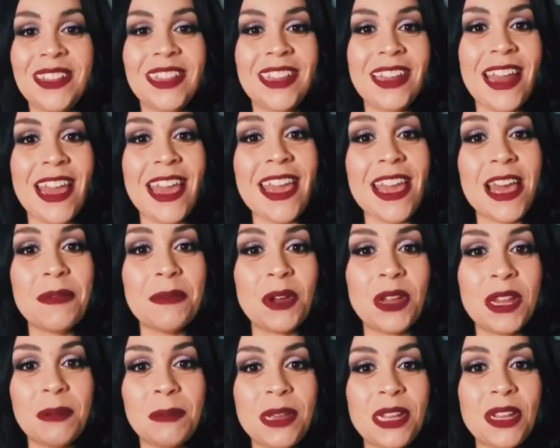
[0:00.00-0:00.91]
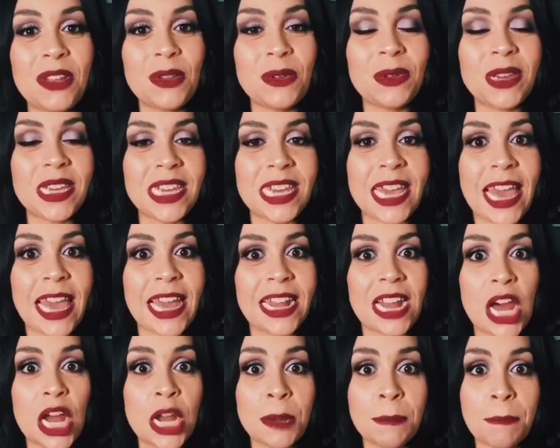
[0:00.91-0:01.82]
Today I'm going to be doing
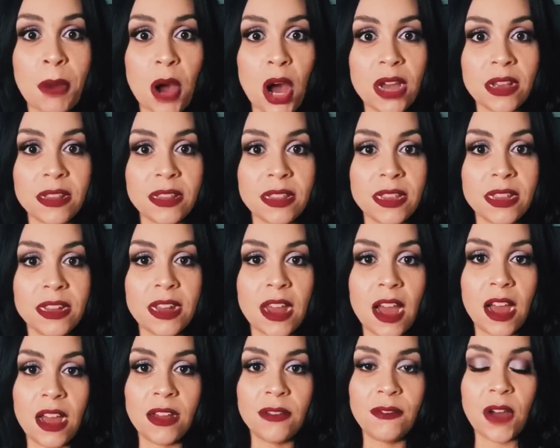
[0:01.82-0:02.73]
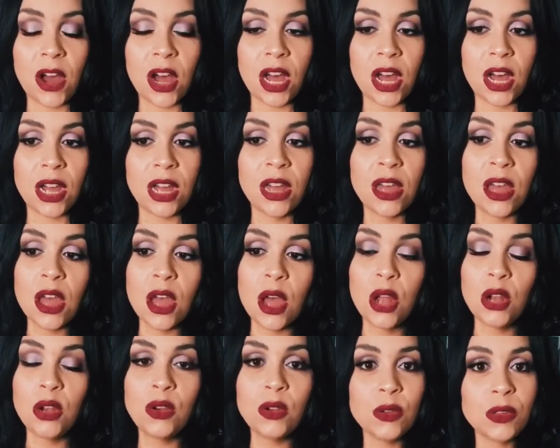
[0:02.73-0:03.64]
an unboxing of a
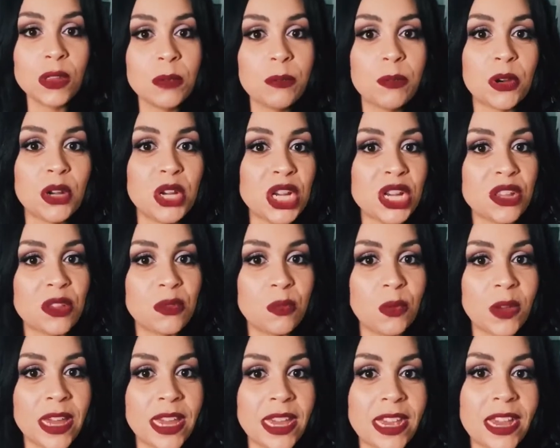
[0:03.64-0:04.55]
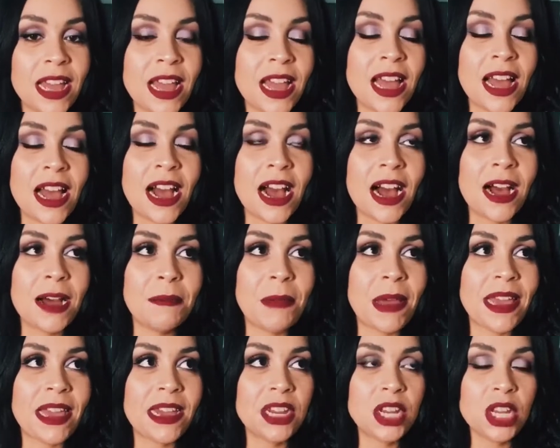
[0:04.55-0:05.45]
newly purchased wig. I
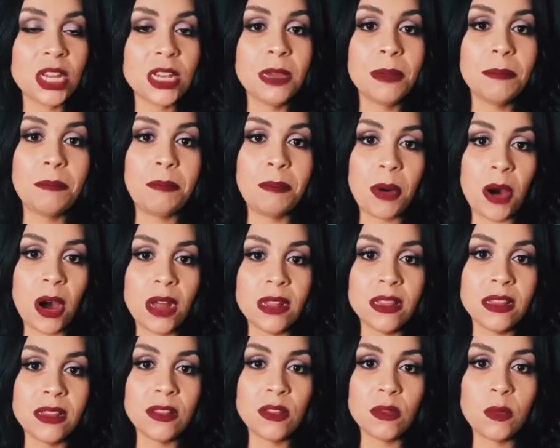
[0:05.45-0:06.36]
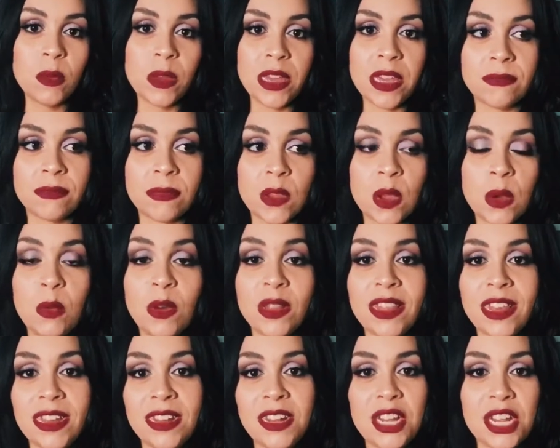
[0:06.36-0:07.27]
actually bought this wig with
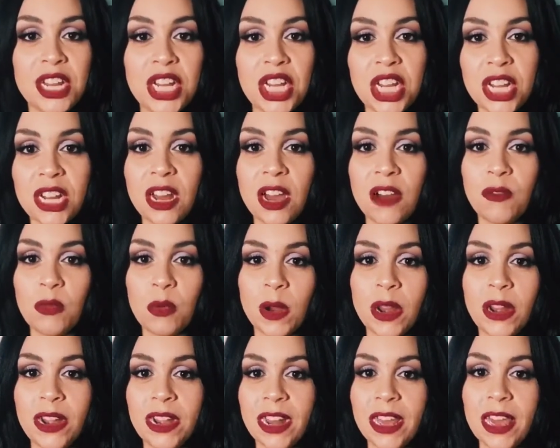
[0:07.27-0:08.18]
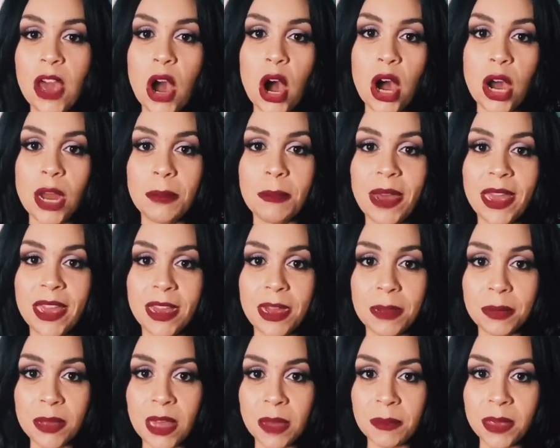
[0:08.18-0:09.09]
the intention of wearing it on my
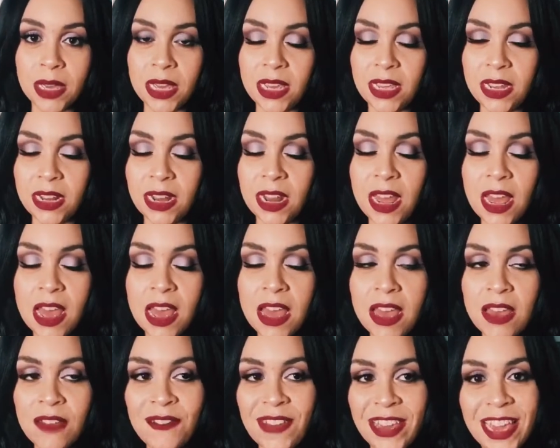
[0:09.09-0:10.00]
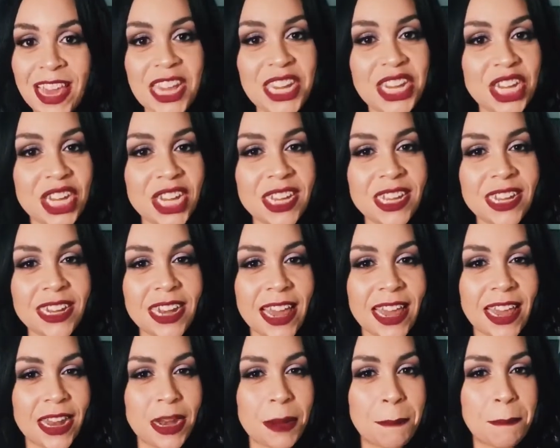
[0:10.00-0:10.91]
upcoming vacation
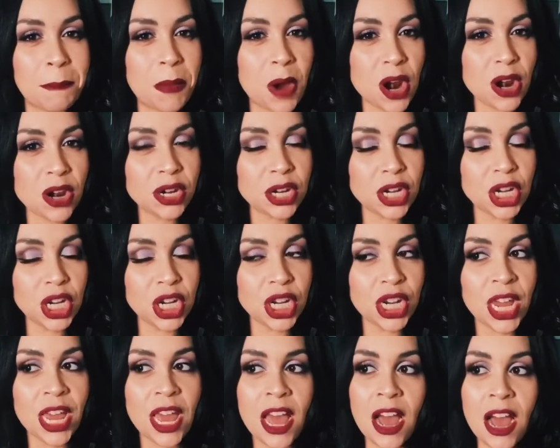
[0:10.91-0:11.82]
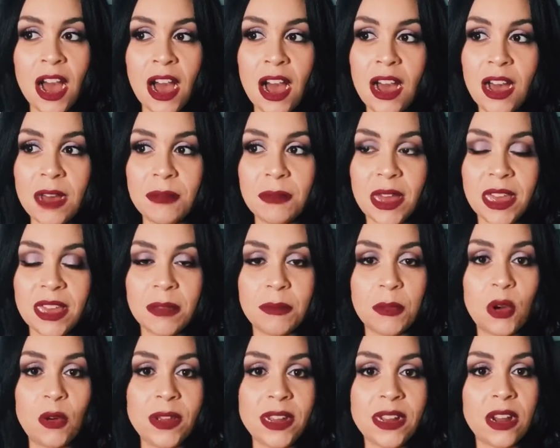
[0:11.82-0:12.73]
in March. I am
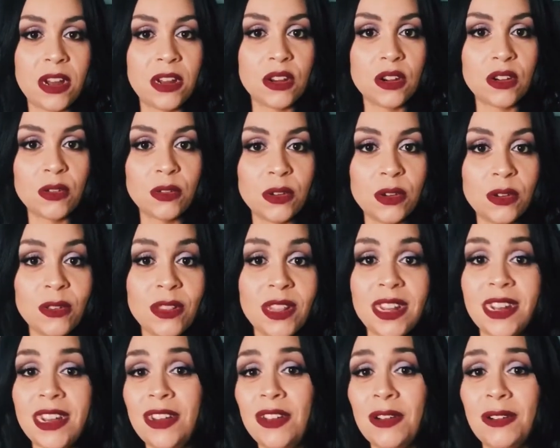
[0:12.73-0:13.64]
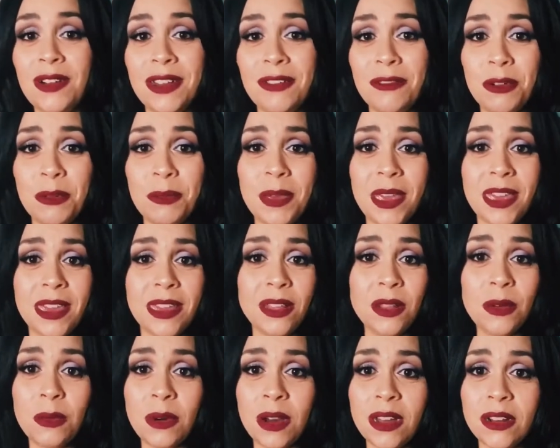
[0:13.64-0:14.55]
going on a cruise and I know I will be in the
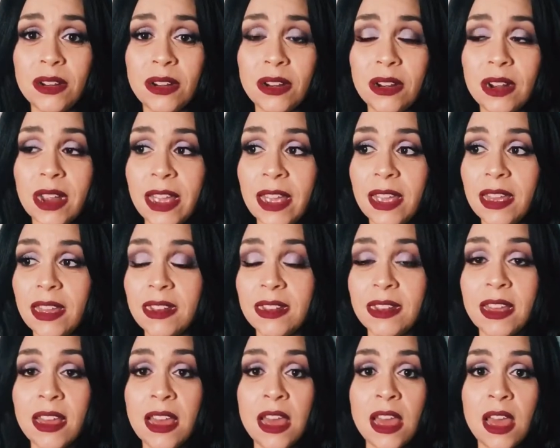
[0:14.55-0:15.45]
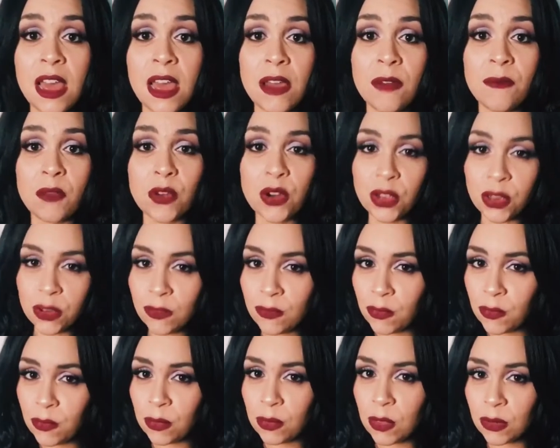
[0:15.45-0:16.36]
water, and for
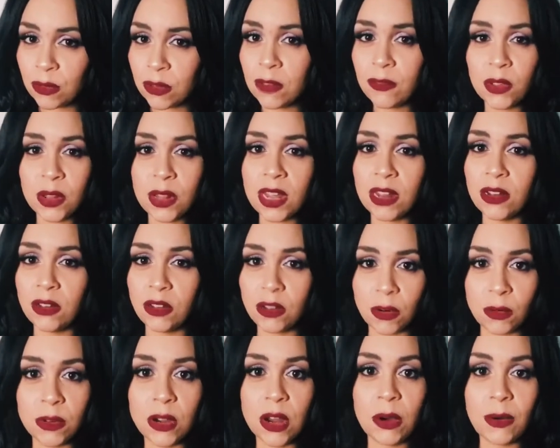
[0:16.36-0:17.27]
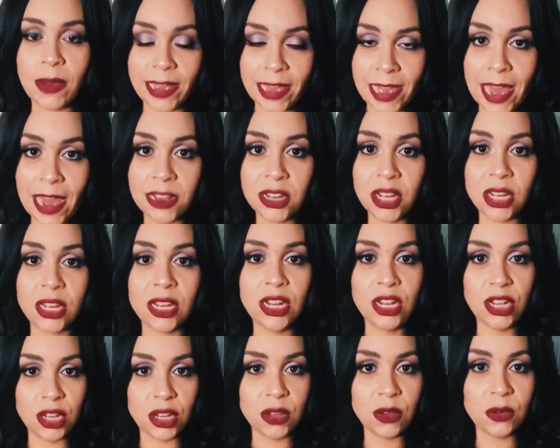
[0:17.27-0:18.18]
those of you that don't know, I actually
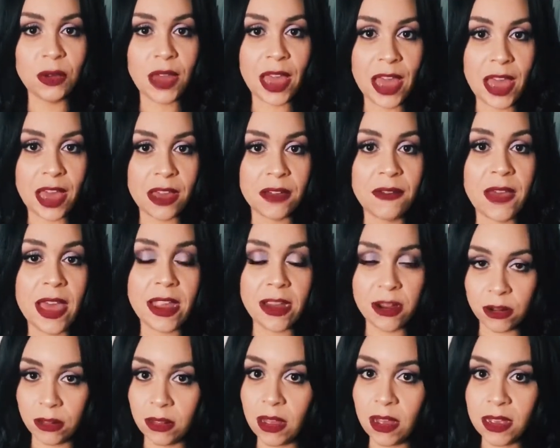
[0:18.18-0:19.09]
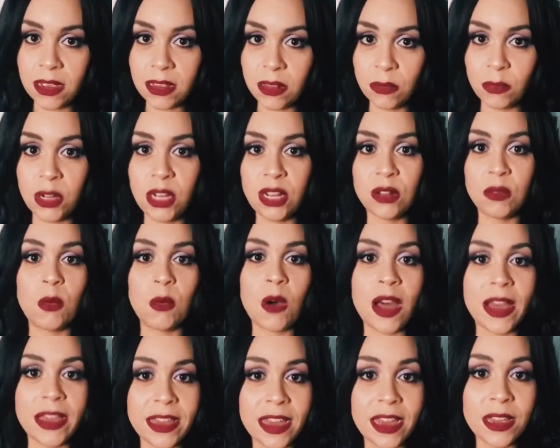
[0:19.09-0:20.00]
do have hair loss, which is
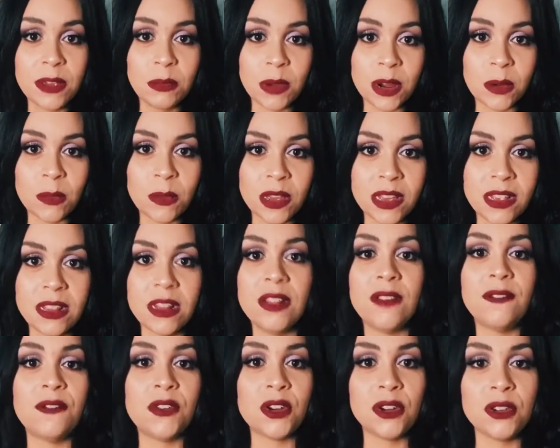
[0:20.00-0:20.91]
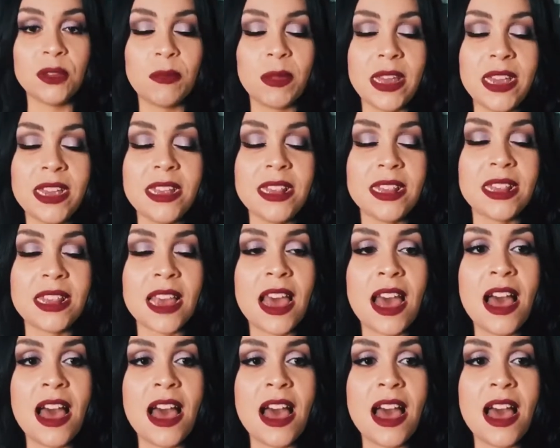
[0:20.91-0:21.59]
why I wear wigs in the first place.